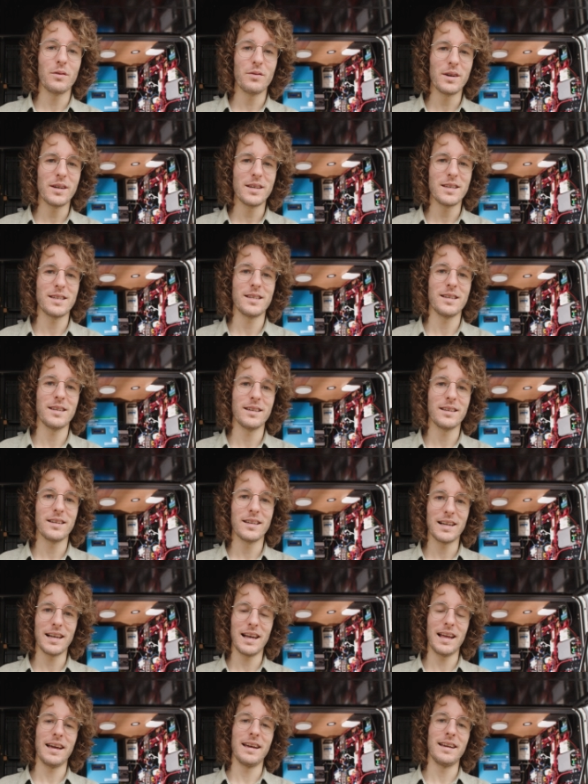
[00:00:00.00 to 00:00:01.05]
already see a
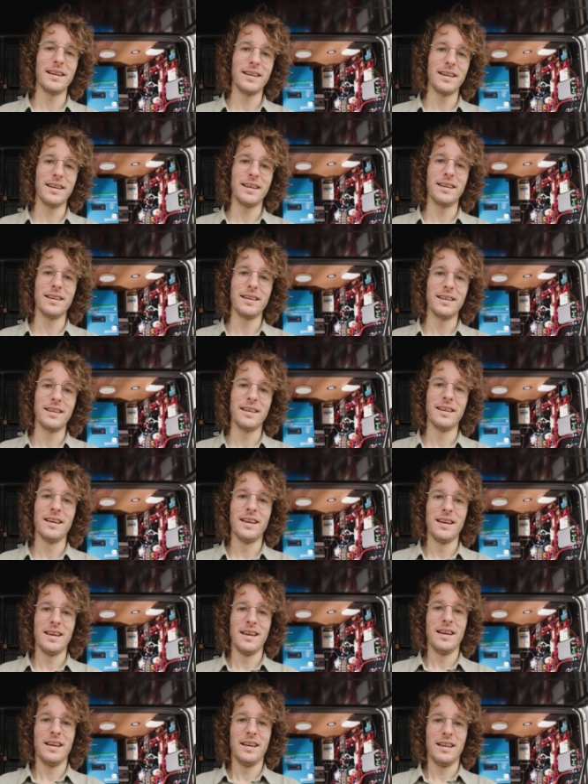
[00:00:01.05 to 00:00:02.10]
decline in
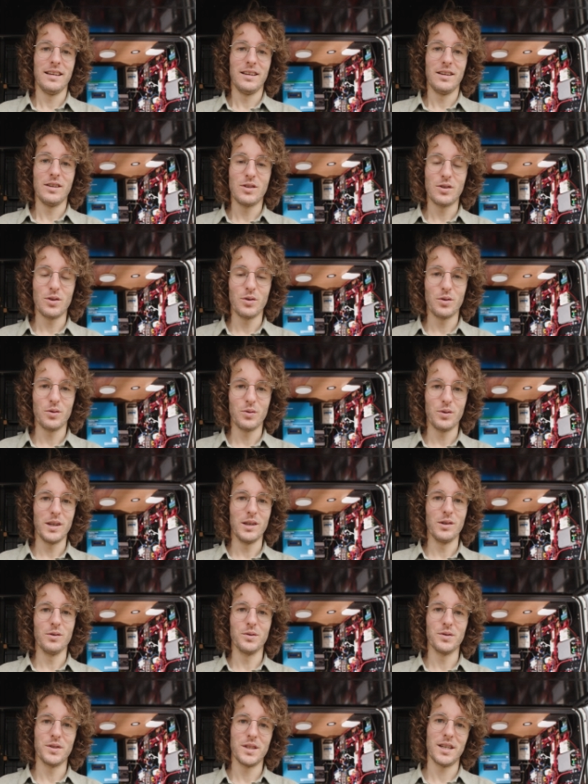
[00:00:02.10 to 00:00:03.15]
the total
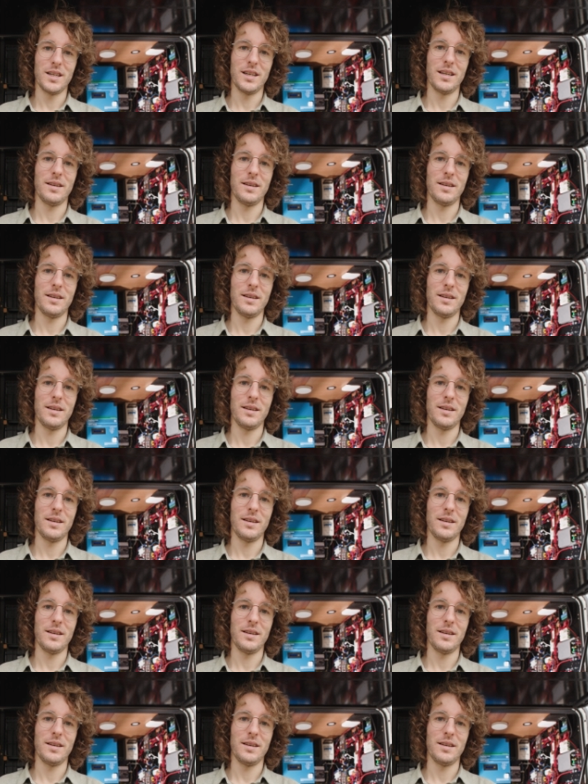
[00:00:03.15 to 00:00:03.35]
yield.